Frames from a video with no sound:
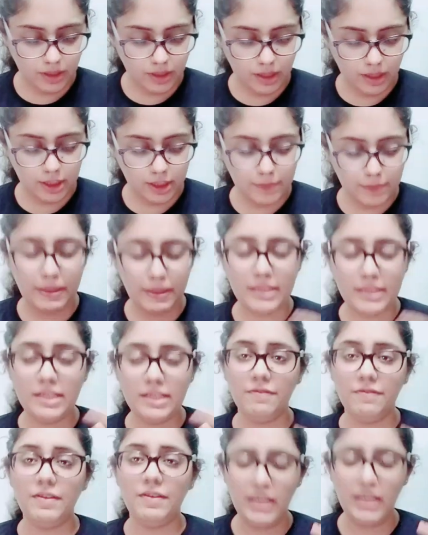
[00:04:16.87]

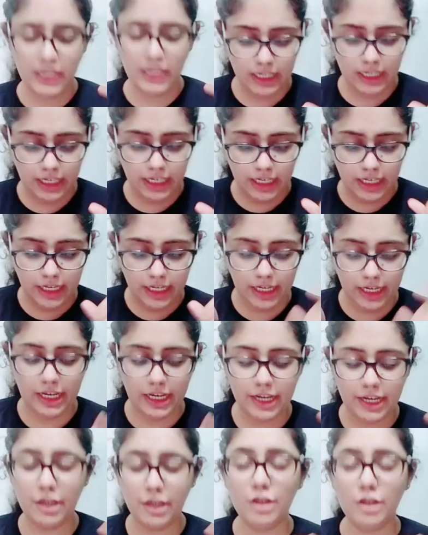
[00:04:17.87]
specifically
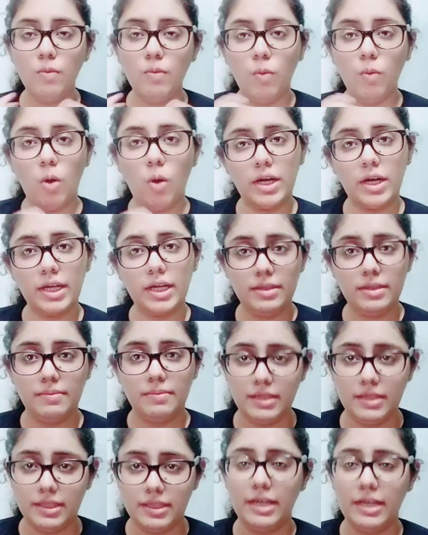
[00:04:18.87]
related to what is
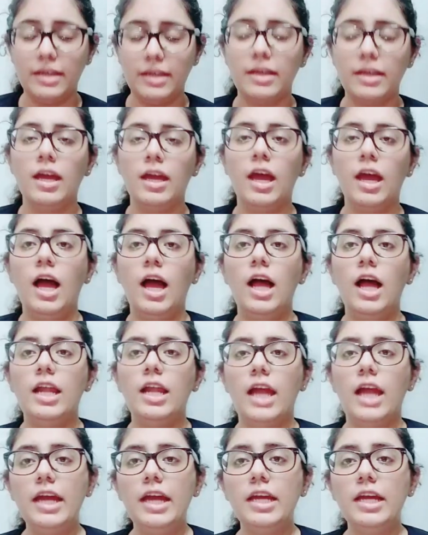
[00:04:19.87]
missing.
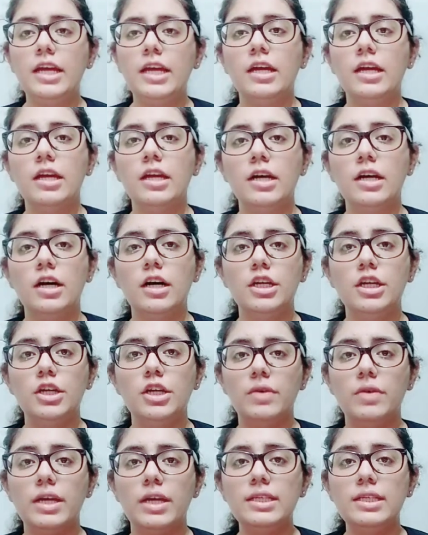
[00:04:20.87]
Like you
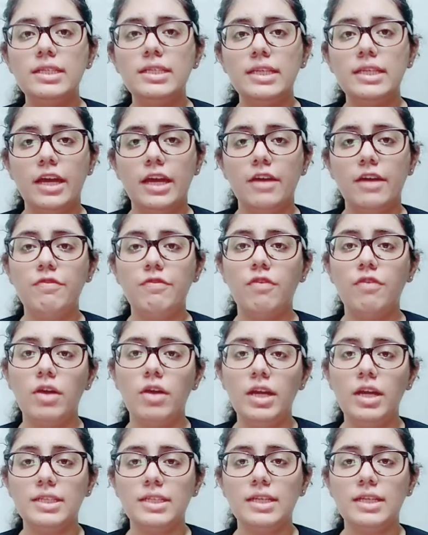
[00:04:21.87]
can say, for
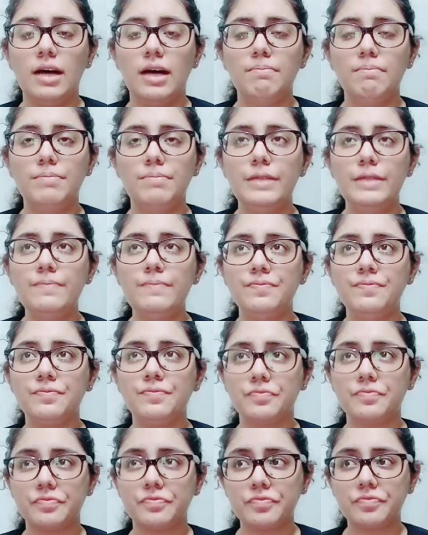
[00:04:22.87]
example,
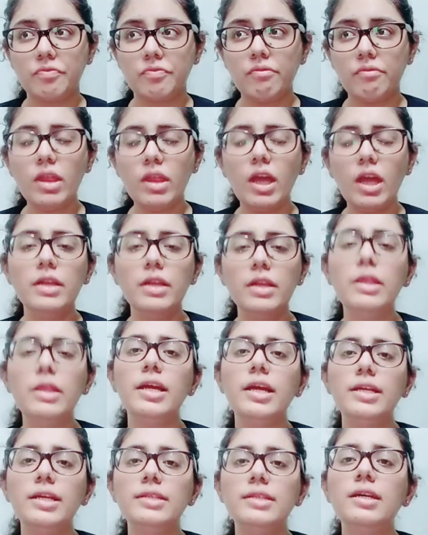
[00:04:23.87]
there
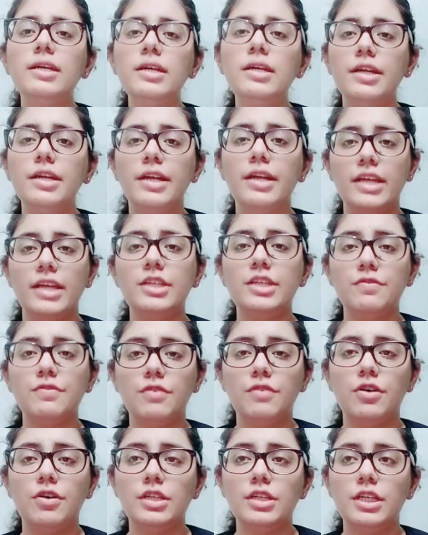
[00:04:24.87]
is a test for
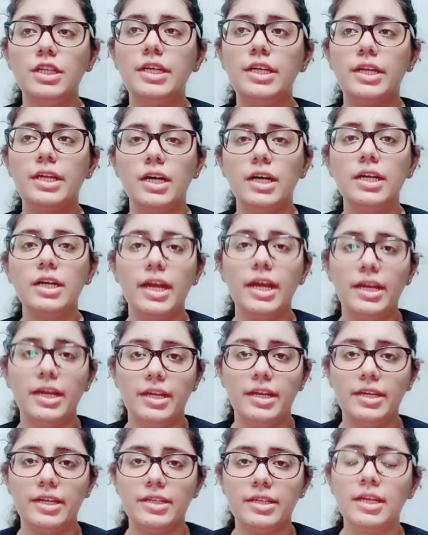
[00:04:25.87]
the drug
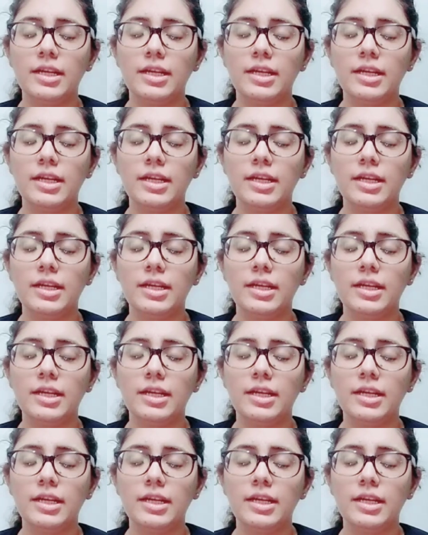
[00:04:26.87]
addicts,